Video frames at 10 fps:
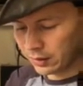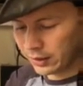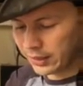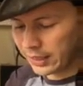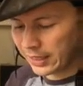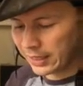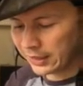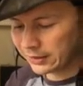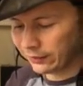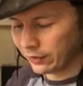Okay,
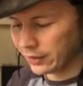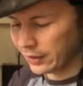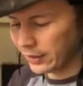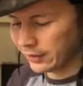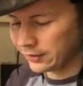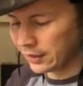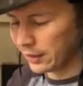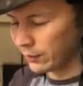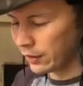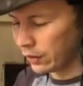let's have a look at these, and
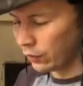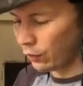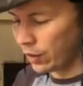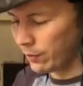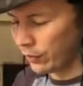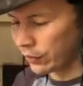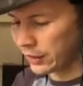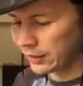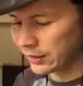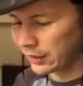then we're going to do one more
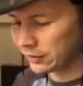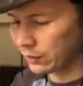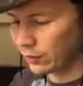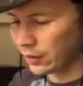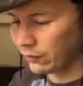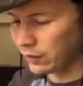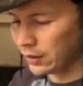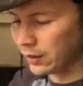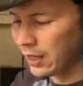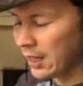thing, testing what you've
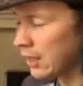done.